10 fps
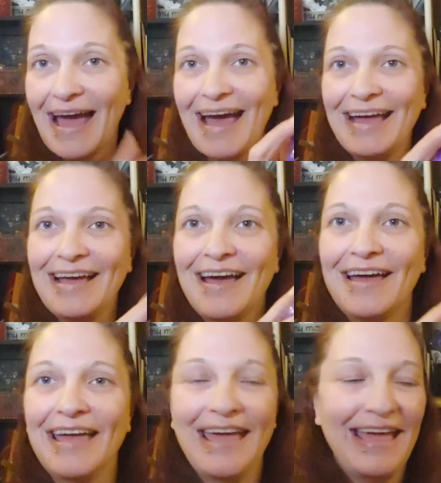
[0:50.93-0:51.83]
I
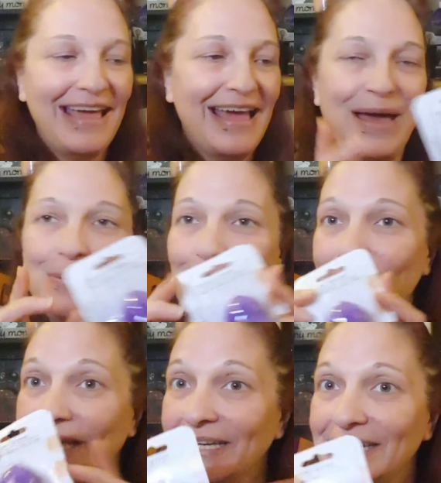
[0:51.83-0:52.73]
got a
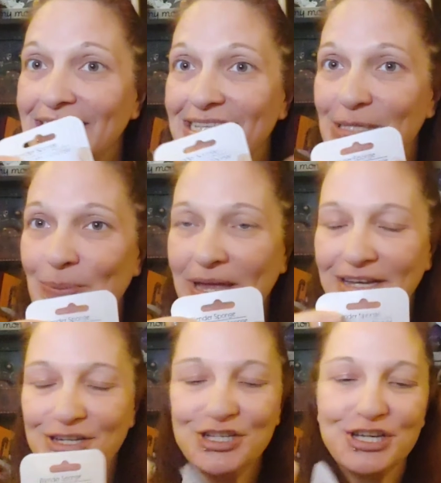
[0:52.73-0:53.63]
blending
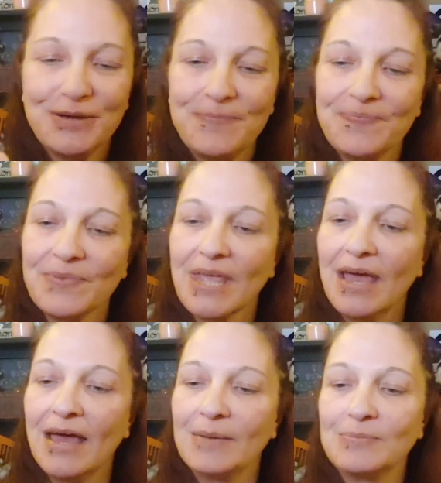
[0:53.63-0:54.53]
sponge
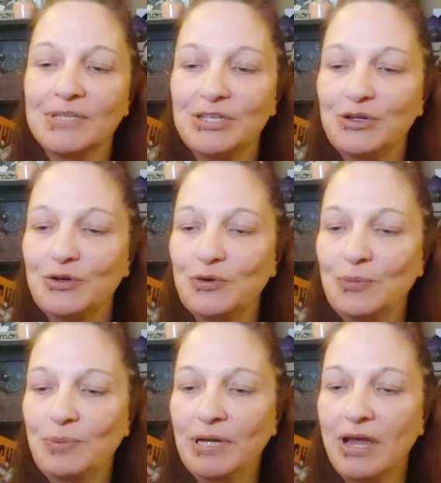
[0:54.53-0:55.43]
to
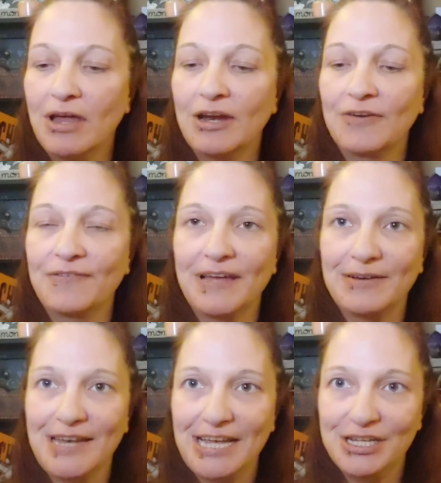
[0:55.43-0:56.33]
put on our
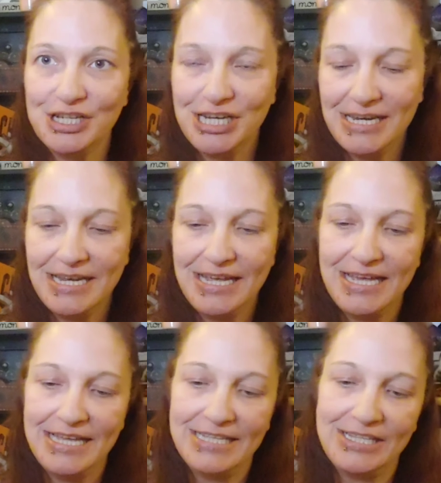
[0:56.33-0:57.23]
foundation.
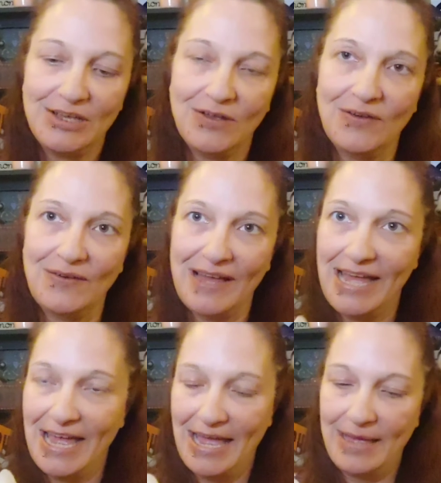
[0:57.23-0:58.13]
So
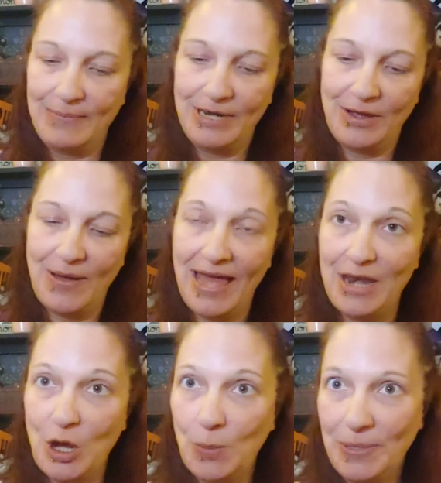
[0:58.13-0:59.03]
I'm going to go ahead
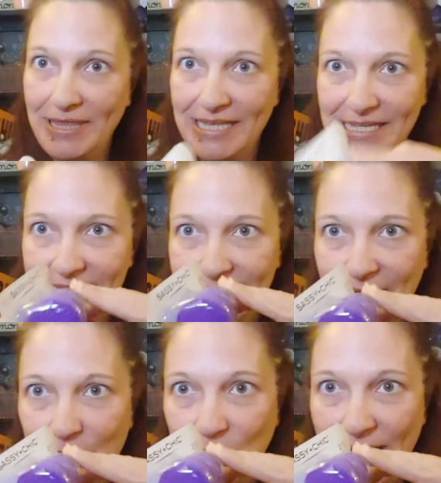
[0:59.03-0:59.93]
and open this
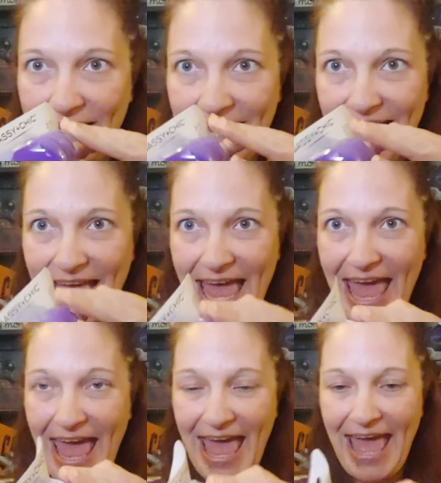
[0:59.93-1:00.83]
and wet it
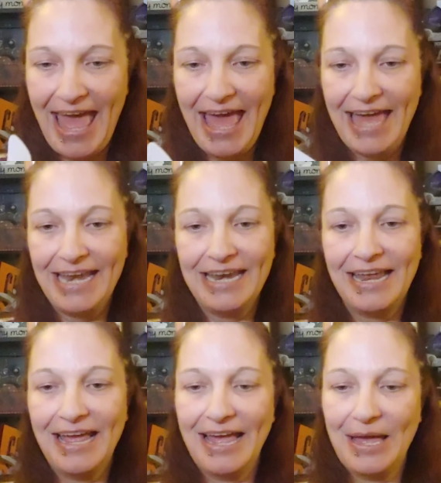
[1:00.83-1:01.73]
and
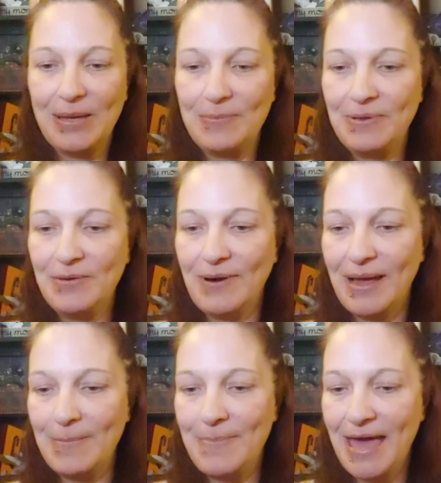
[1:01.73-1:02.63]
be
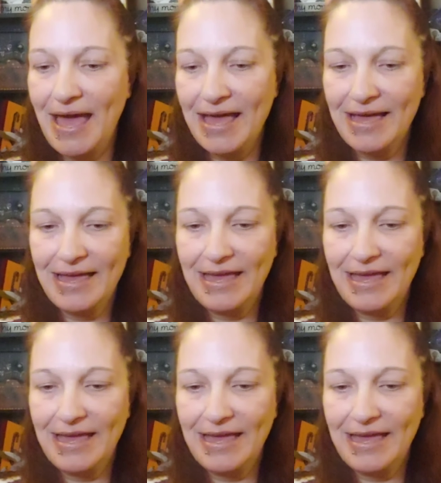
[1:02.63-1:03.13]
right back.